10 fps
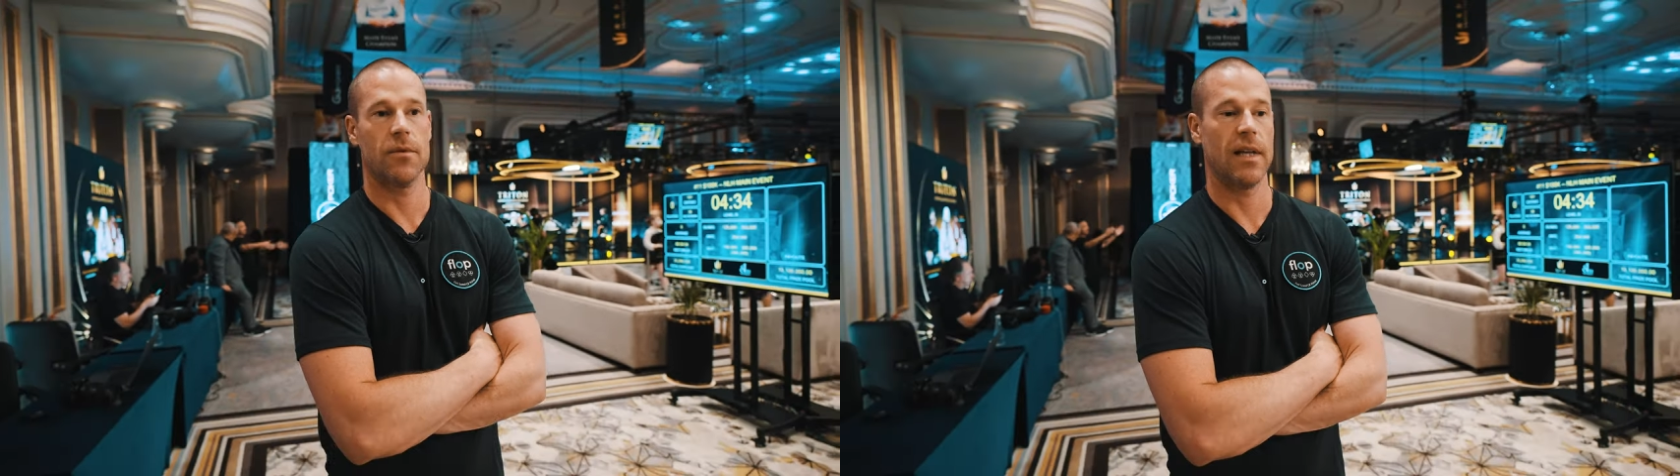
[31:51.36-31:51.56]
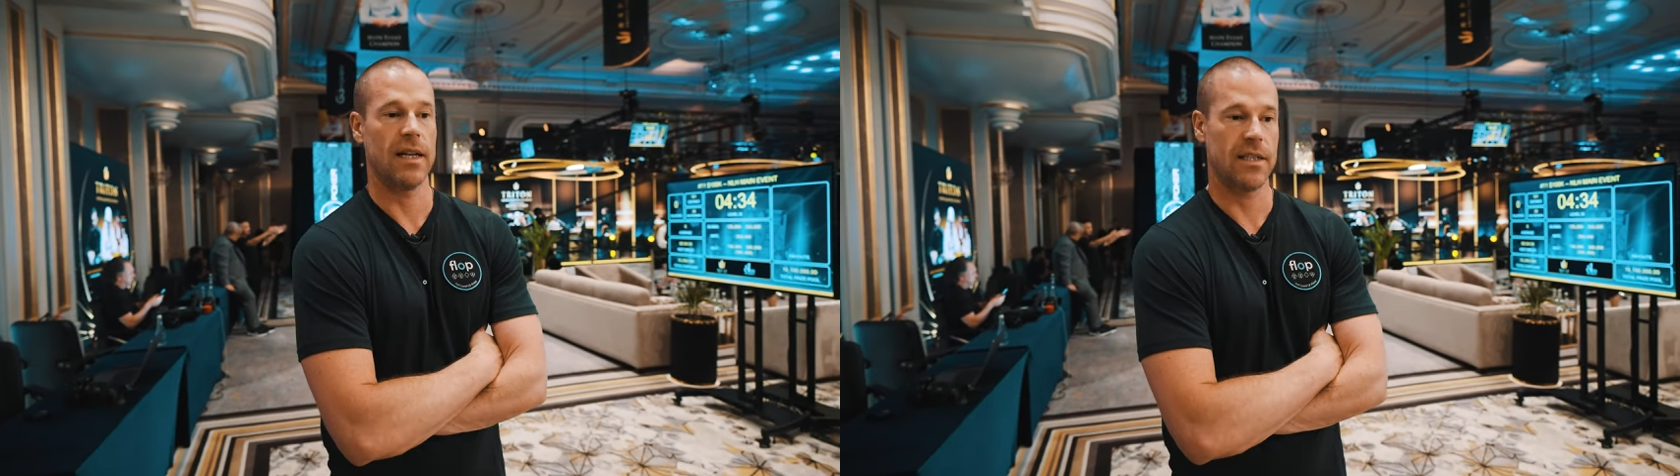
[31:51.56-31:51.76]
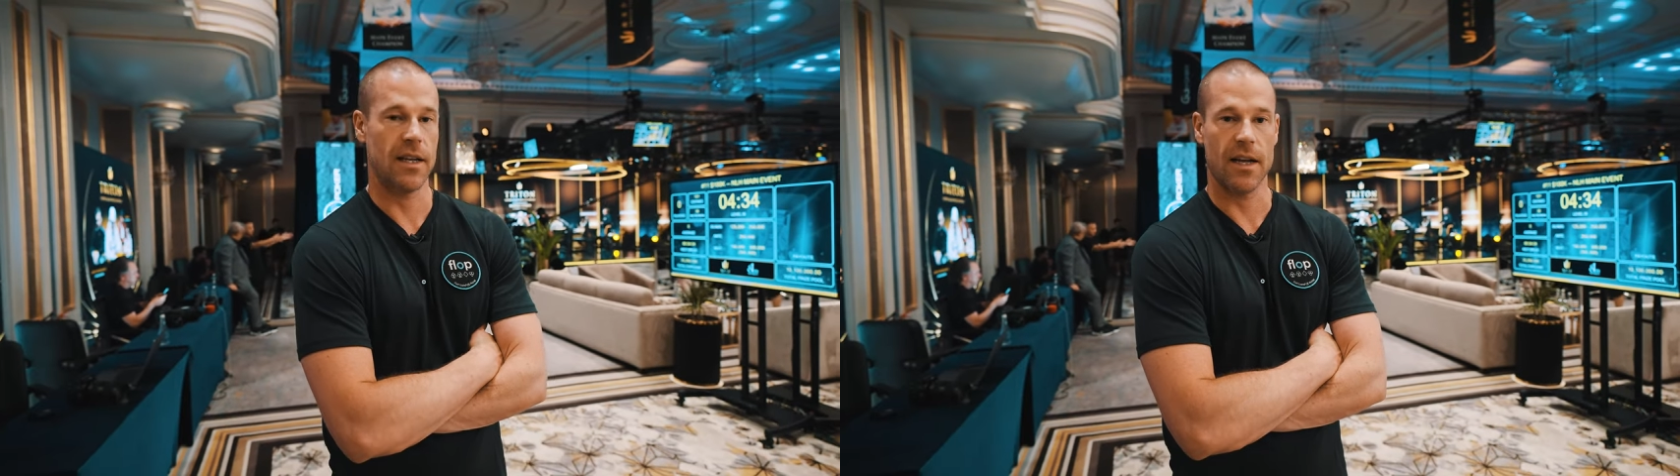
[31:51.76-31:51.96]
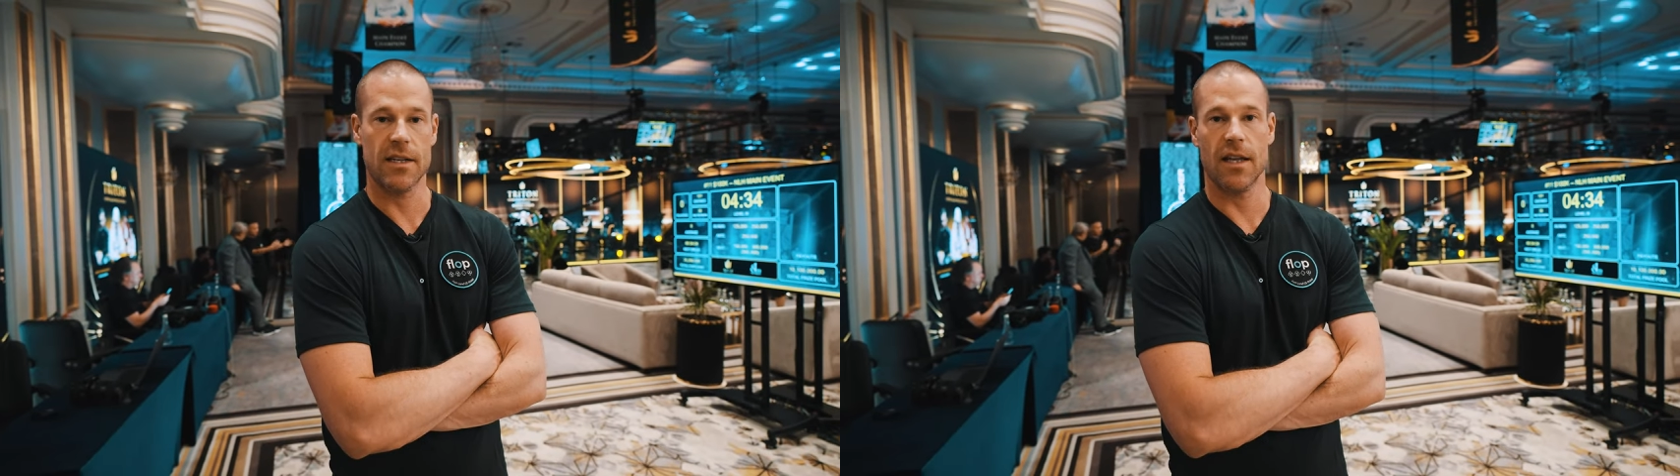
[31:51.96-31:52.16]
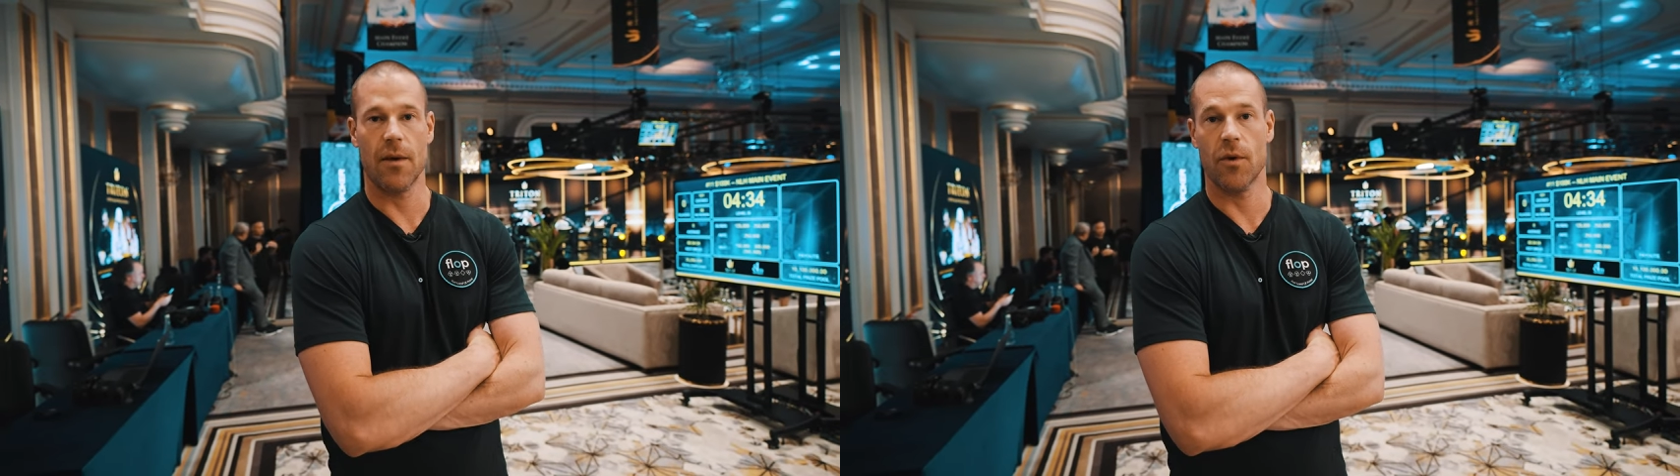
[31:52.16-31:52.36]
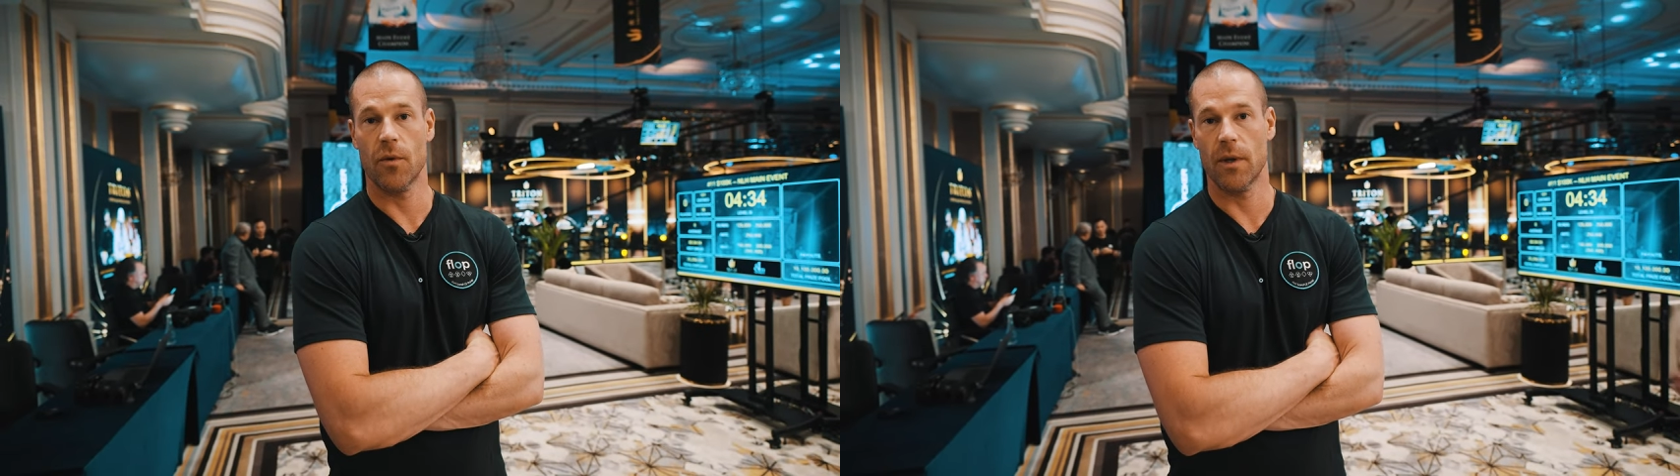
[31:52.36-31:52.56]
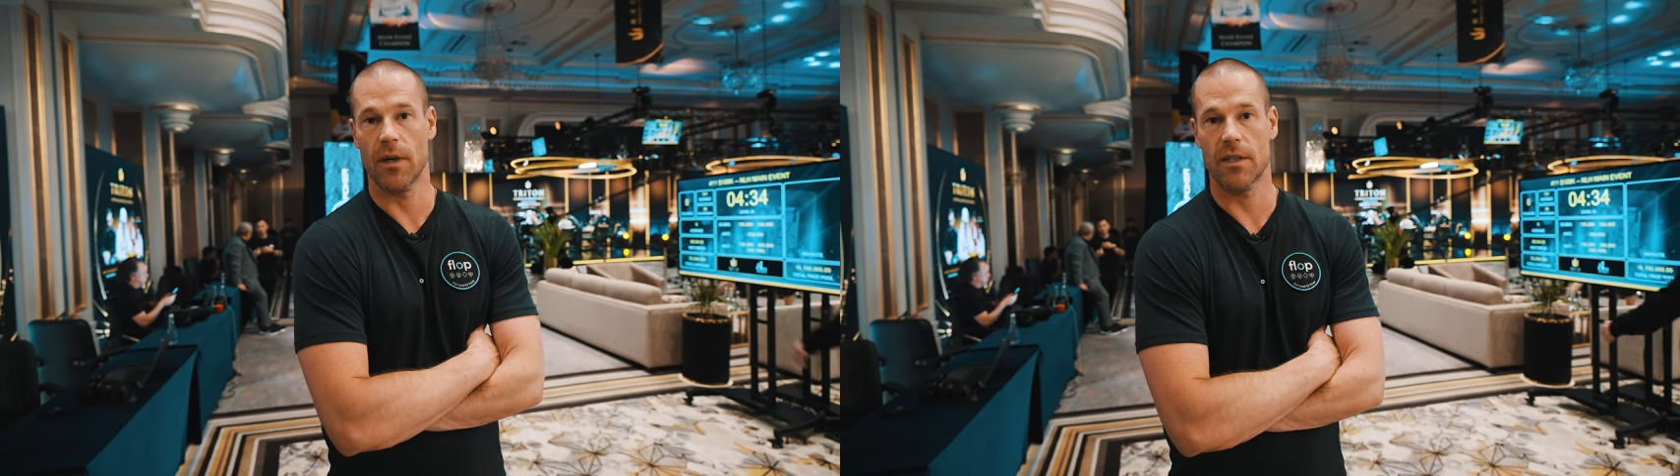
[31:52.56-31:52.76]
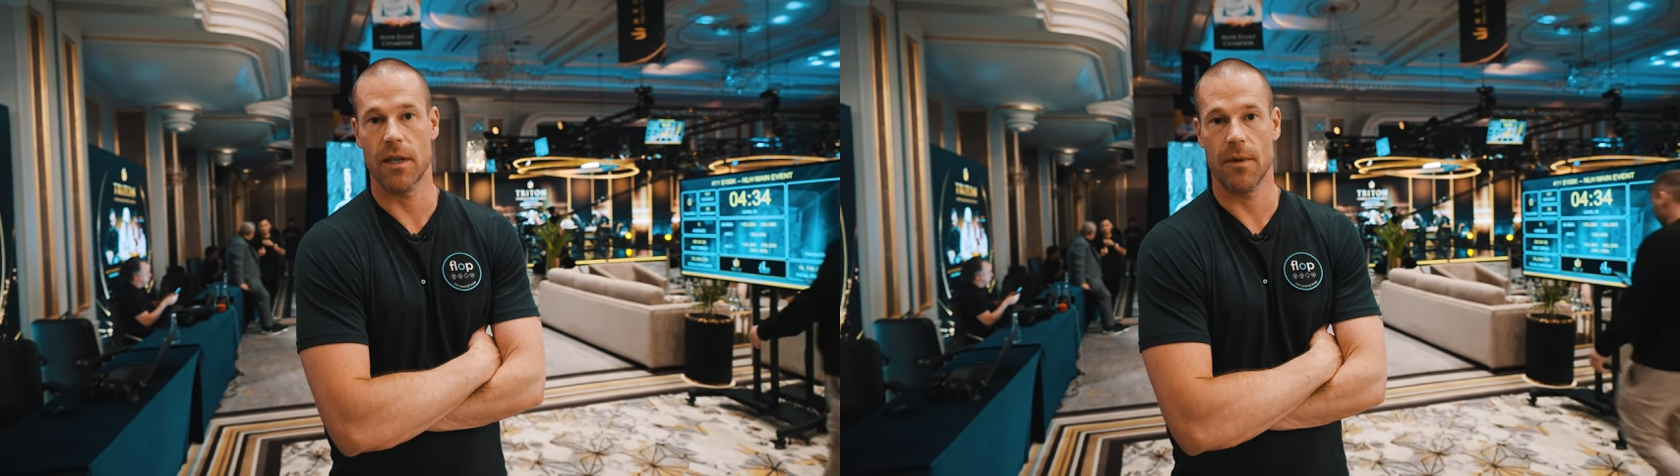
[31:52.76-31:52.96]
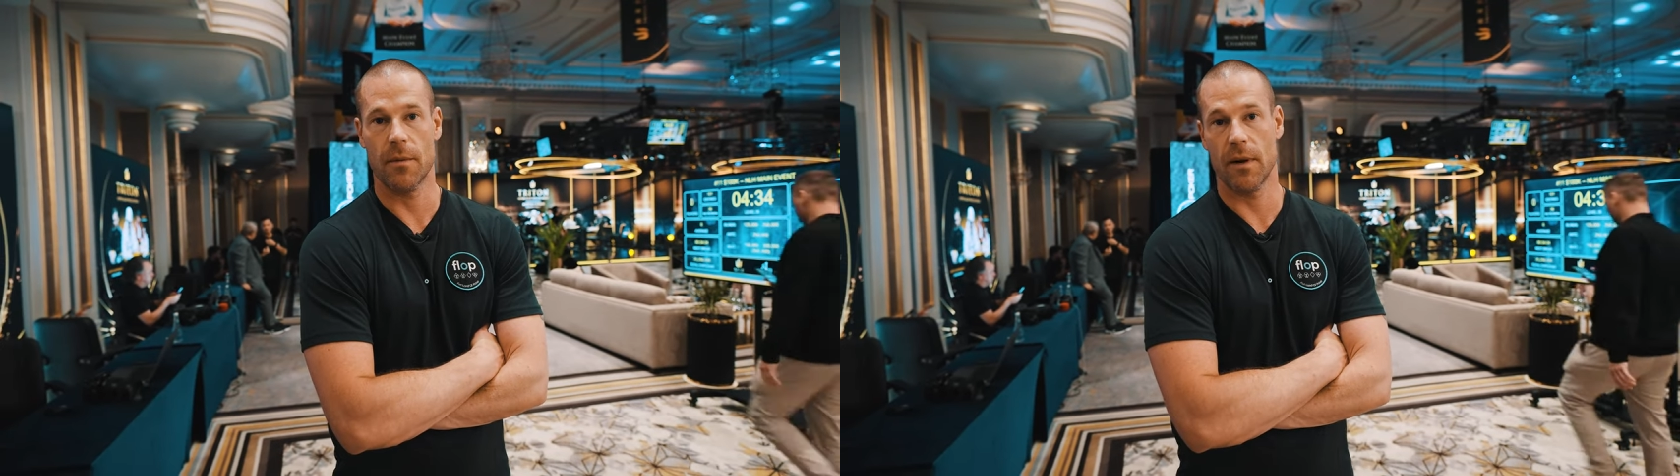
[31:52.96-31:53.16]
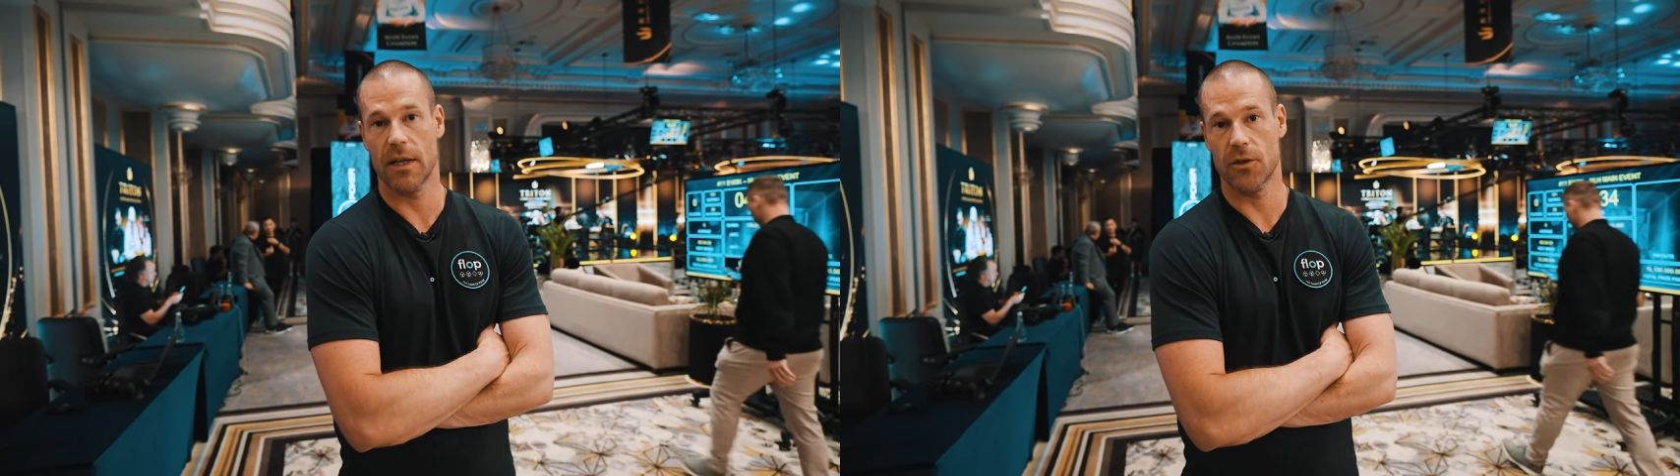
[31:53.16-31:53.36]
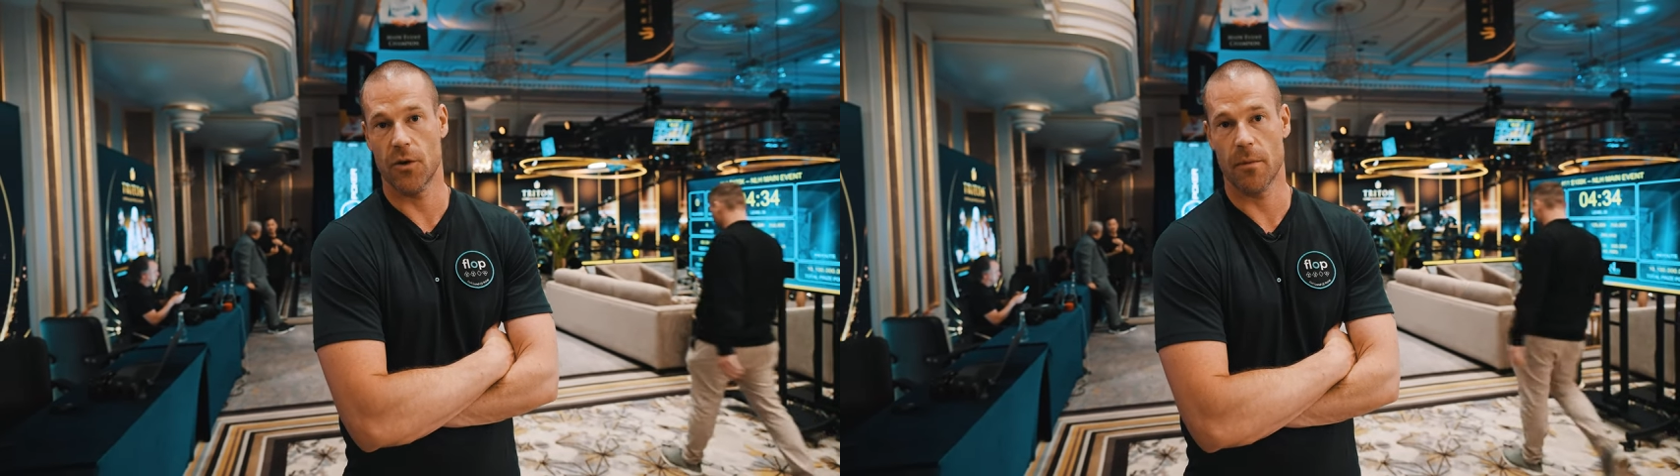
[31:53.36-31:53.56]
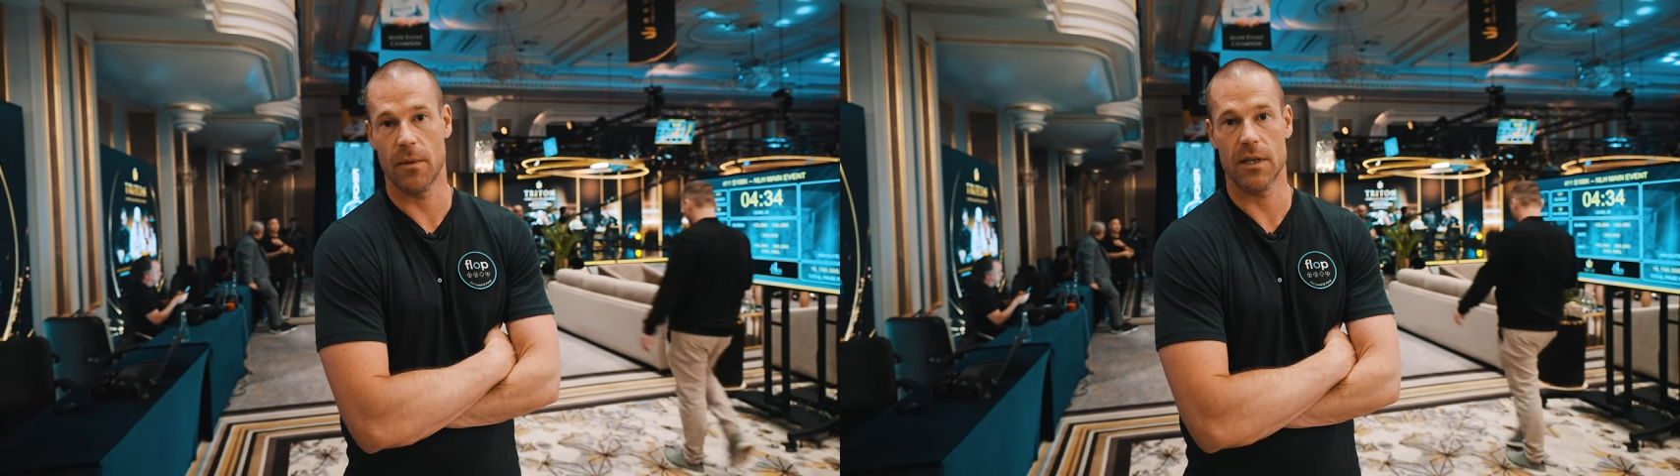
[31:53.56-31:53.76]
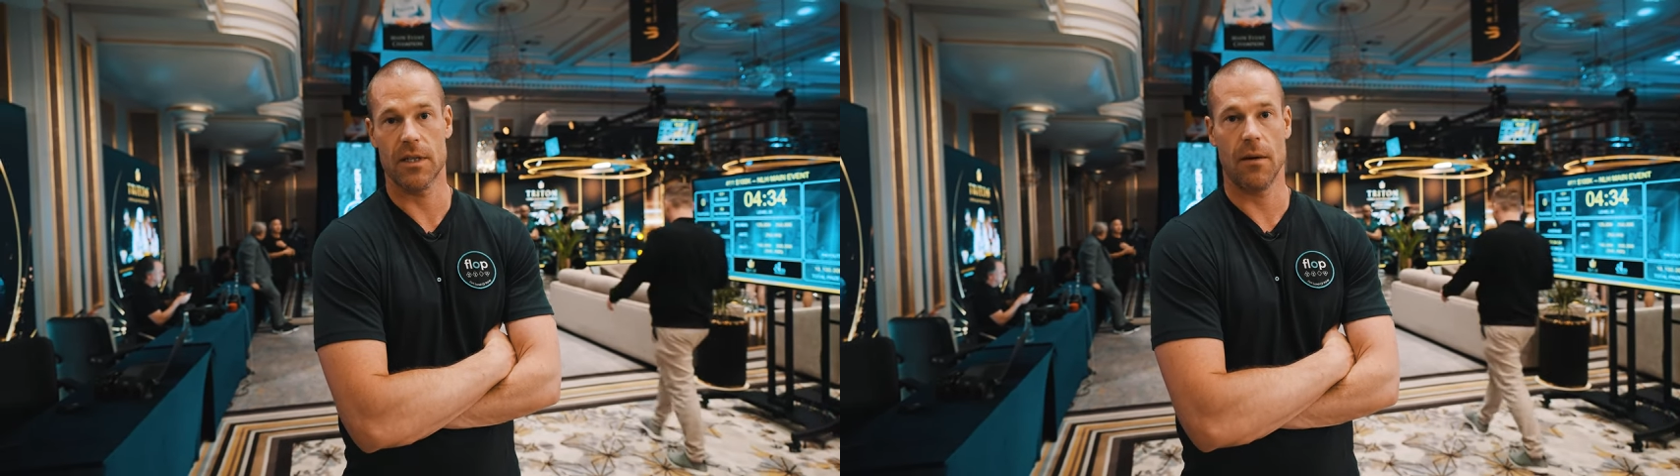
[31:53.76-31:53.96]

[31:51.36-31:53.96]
that's the next time you will see me play tournaments.